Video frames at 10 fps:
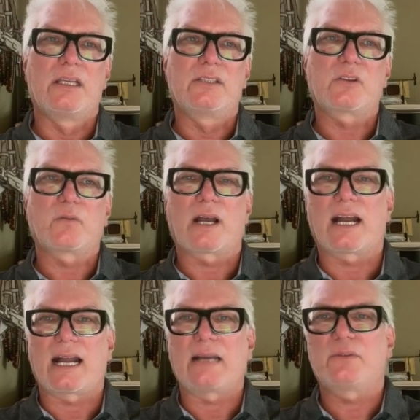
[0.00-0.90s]
So
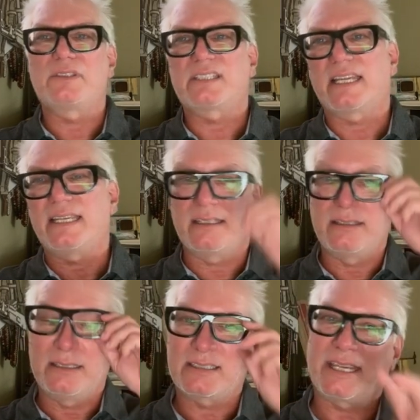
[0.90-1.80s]
I would say
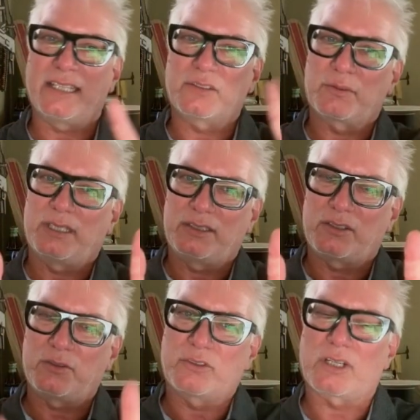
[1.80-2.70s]
in this case with these
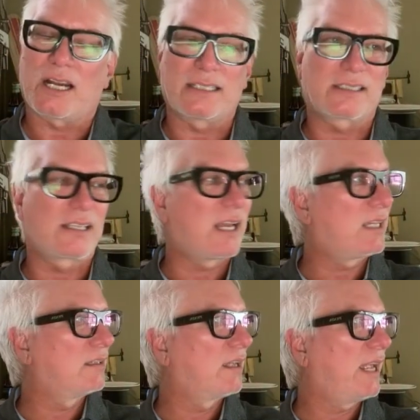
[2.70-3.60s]
two shots that